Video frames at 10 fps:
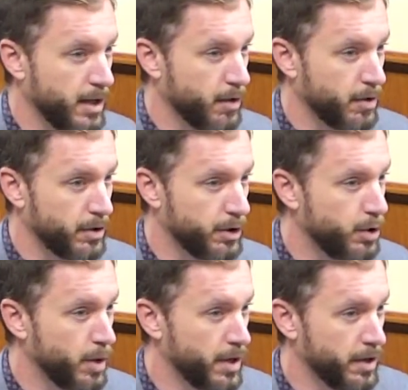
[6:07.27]
we're
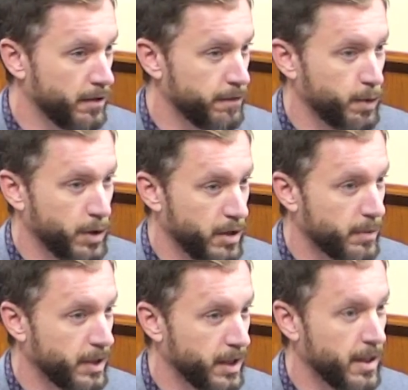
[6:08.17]
$240
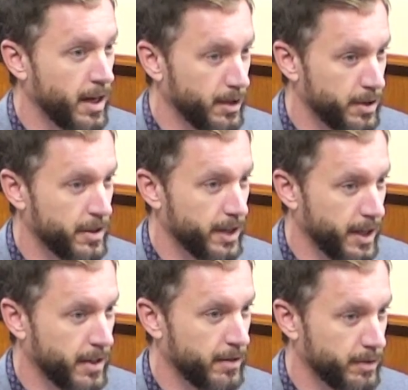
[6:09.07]
million in the negative.